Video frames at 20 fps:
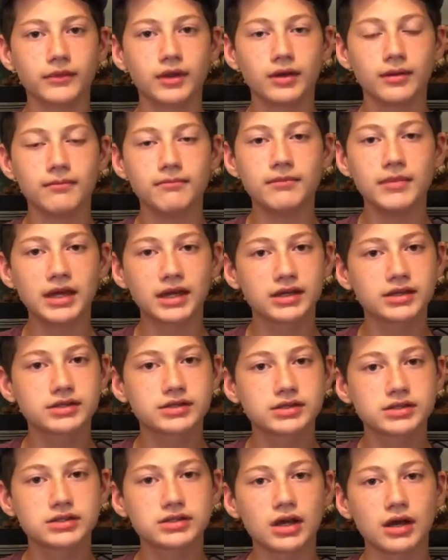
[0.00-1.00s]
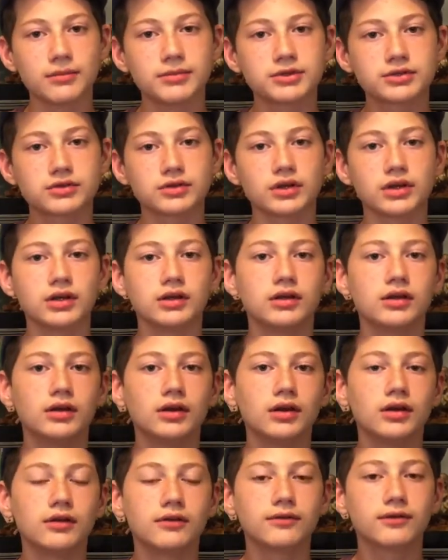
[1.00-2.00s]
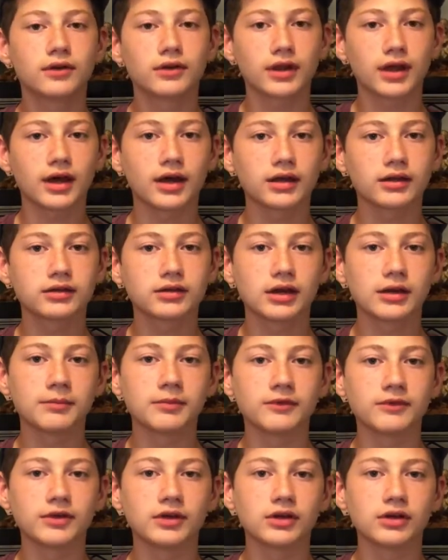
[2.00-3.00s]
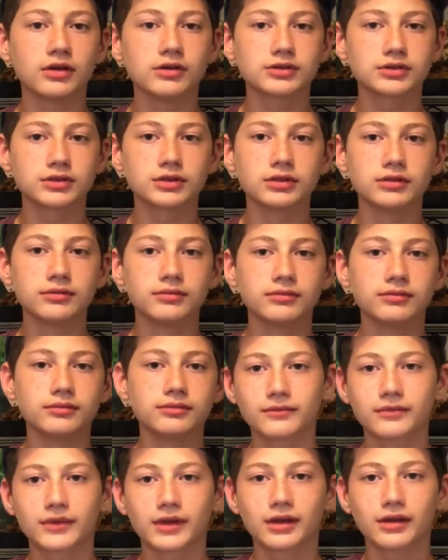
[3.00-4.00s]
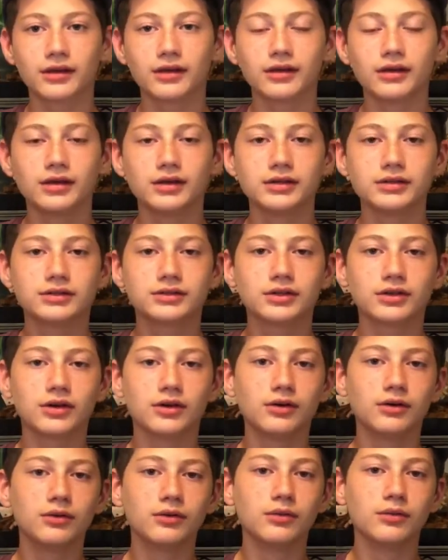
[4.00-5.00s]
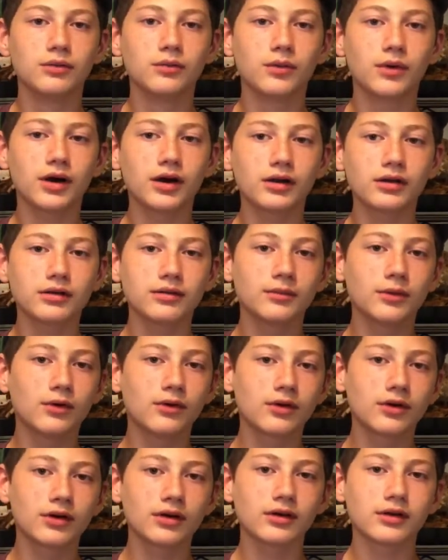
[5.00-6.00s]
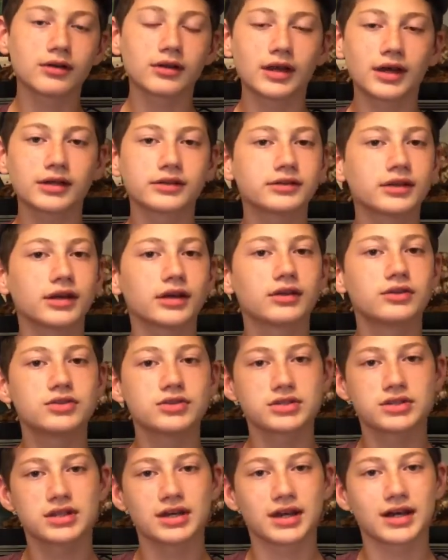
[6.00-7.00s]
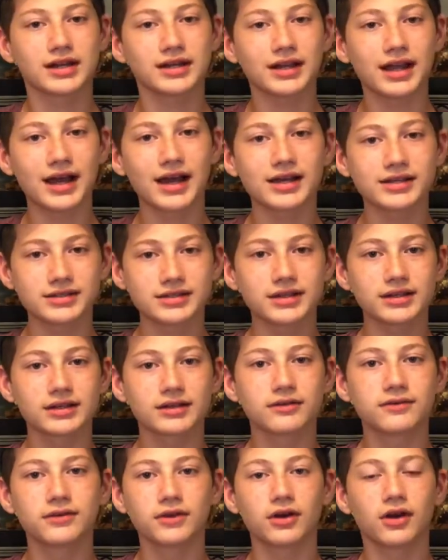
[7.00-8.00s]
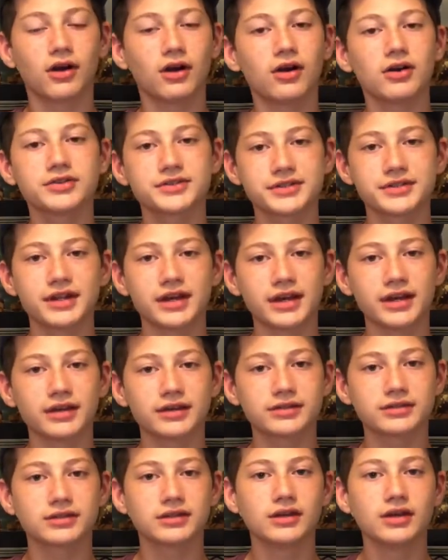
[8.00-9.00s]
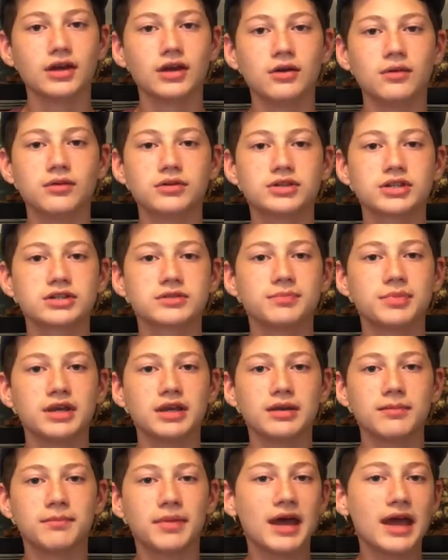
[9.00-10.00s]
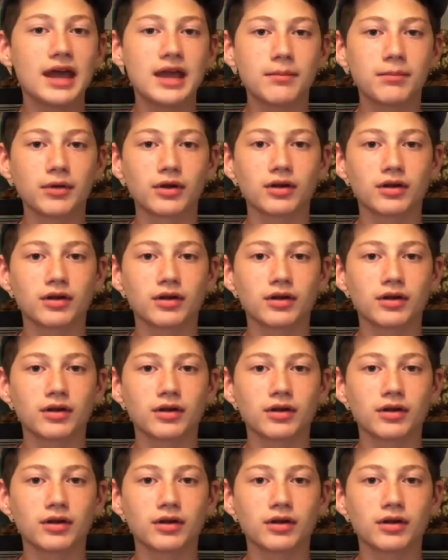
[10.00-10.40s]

mixed substrate for that type of enclosure. So one more that's like just the classic for all snakes would just be paper